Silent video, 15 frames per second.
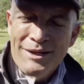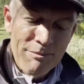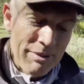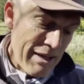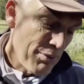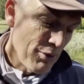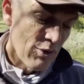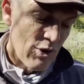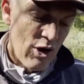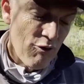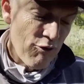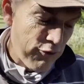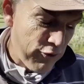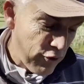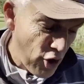People
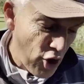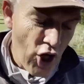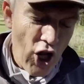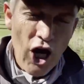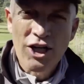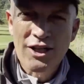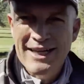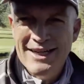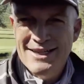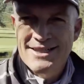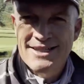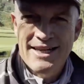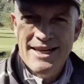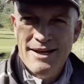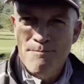flocked there to
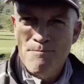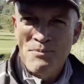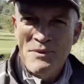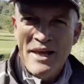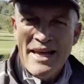see him.